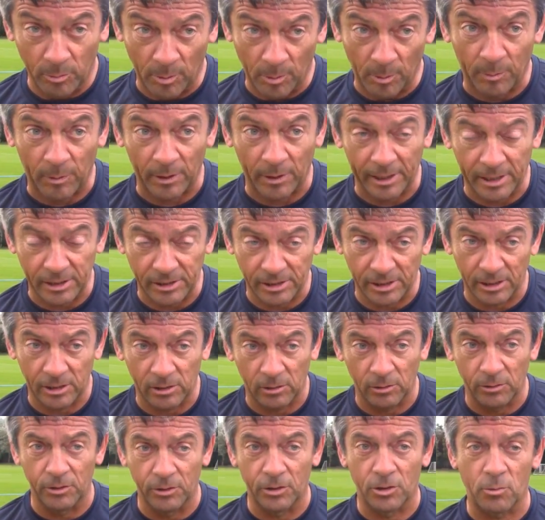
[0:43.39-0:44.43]
of players,
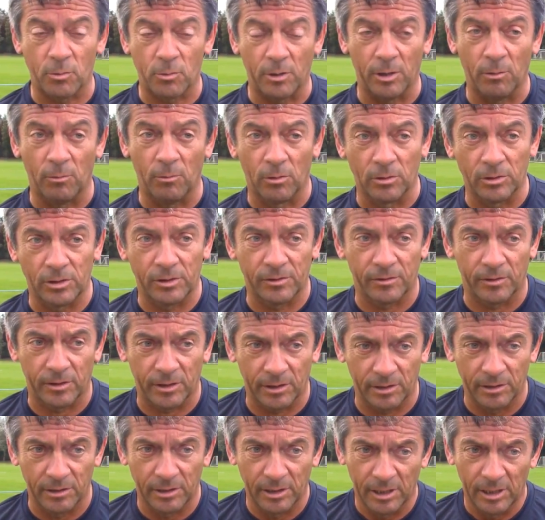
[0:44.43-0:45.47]
including the 21s, for to